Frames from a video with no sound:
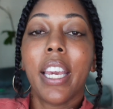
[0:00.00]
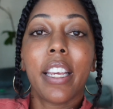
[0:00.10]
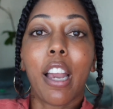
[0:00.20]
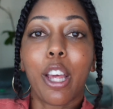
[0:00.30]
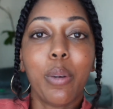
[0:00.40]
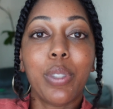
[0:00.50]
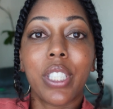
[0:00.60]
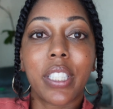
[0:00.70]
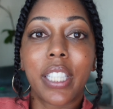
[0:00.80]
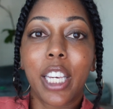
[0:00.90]
Y'all,
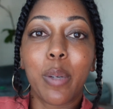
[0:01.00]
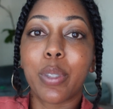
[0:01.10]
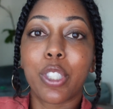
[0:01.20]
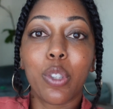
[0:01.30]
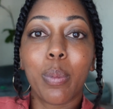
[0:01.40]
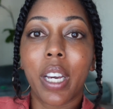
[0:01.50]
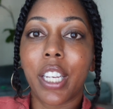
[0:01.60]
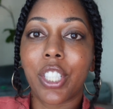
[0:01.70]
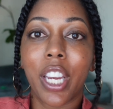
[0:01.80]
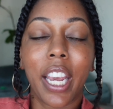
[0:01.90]
it was too
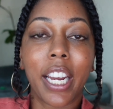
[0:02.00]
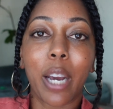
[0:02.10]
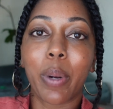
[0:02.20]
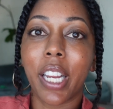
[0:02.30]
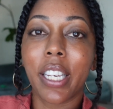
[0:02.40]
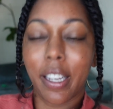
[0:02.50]
much, and I would end